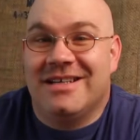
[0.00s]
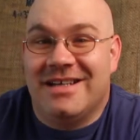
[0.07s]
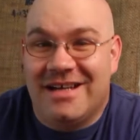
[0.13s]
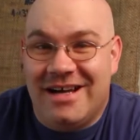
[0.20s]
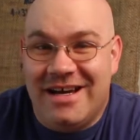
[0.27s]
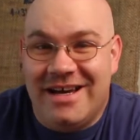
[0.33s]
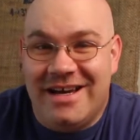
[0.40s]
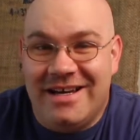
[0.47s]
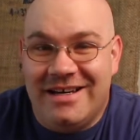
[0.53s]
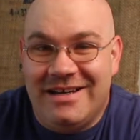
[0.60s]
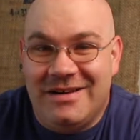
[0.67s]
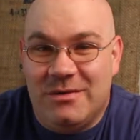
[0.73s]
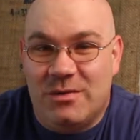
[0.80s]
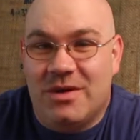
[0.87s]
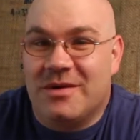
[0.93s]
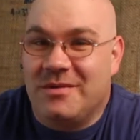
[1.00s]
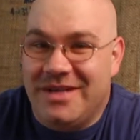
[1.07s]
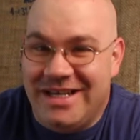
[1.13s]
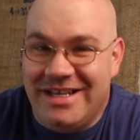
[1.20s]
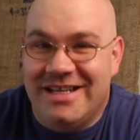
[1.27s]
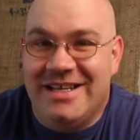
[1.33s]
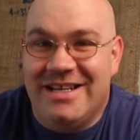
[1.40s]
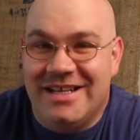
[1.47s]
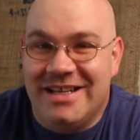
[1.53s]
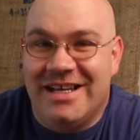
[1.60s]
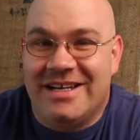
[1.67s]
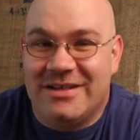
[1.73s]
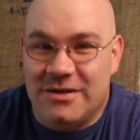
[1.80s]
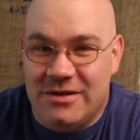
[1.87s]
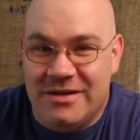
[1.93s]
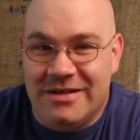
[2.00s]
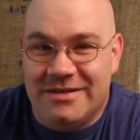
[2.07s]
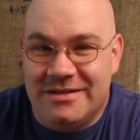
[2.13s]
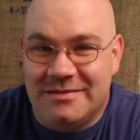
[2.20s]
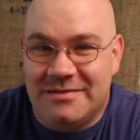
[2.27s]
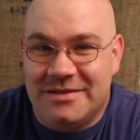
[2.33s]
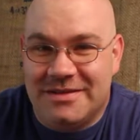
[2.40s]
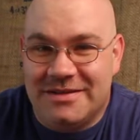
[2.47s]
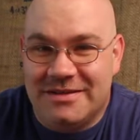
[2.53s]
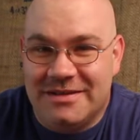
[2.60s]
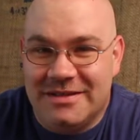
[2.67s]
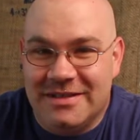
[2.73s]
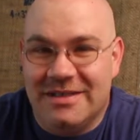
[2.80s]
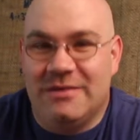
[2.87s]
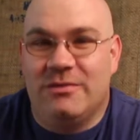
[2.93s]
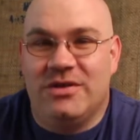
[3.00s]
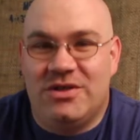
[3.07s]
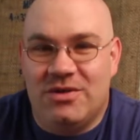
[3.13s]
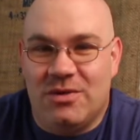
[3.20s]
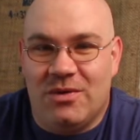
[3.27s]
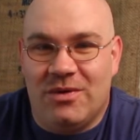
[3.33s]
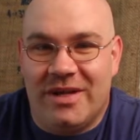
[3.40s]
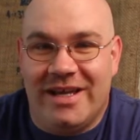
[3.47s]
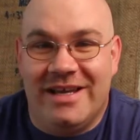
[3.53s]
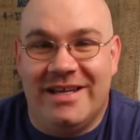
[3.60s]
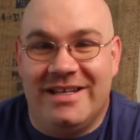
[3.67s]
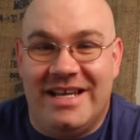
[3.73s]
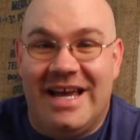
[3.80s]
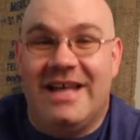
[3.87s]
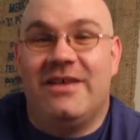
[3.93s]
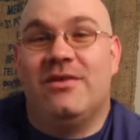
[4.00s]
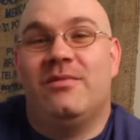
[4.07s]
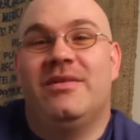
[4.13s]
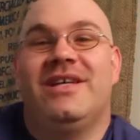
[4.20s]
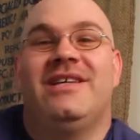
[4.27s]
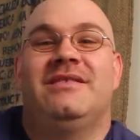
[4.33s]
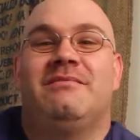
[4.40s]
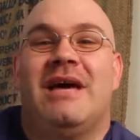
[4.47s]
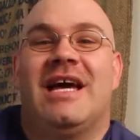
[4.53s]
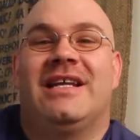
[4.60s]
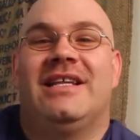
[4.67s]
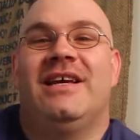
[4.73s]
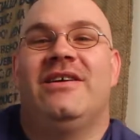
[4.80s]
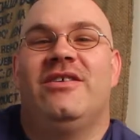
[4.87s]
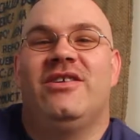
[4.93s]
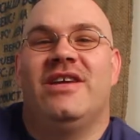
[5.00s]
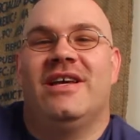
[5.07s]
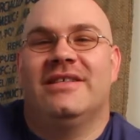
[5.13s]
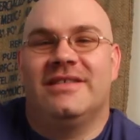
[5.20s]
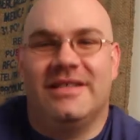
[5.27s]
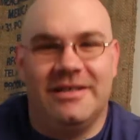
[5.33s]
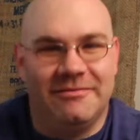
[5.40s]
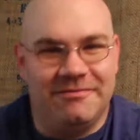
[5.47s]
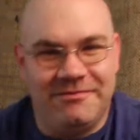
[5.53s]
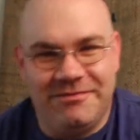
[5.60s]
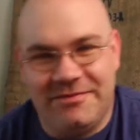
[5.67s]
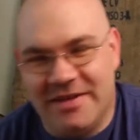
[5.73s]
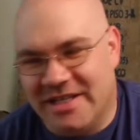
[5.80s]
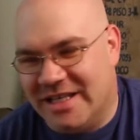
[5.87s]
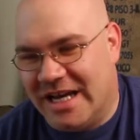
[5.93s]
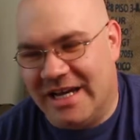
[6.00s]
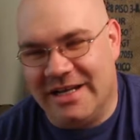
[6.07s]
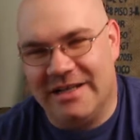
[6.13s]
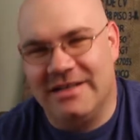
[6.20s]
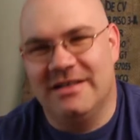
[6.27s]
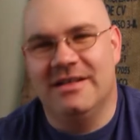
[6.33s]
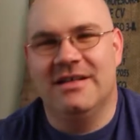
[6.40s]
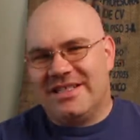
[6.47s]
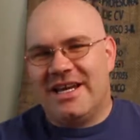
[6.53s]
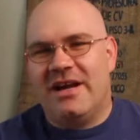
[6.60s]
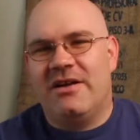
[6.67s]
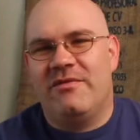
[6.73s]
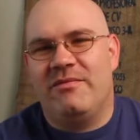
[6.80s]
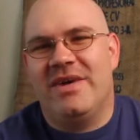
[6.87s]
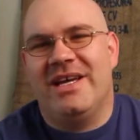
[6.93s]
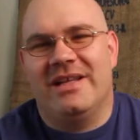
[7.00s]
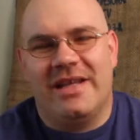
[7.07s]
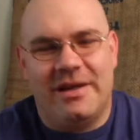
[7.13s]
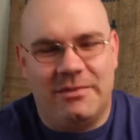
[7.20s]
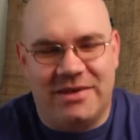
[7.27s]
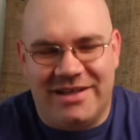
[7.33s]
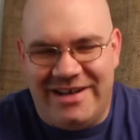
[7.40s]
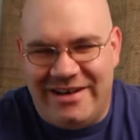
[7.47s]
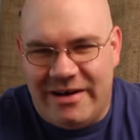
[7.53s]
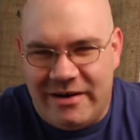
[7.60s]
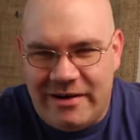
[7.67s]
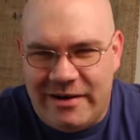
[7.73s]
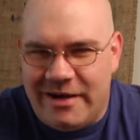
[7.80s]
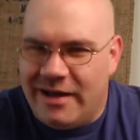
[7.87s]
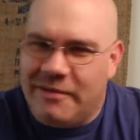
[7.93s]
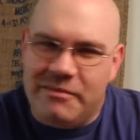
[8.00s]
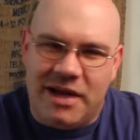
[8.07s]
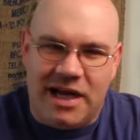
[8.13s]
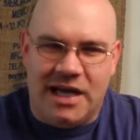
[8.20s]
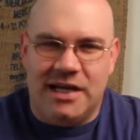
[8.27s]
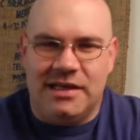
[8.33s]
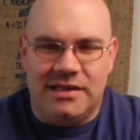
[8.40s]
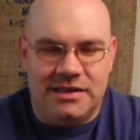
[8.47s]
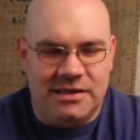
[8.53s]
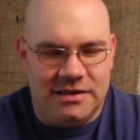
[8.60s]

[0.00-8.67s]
Hi, welcome to Indie Intellect Nerdisms with Joel and Daniel, but he's back there. You can't see him. He's hiding. Scared of being labeled a nerd? I'm not.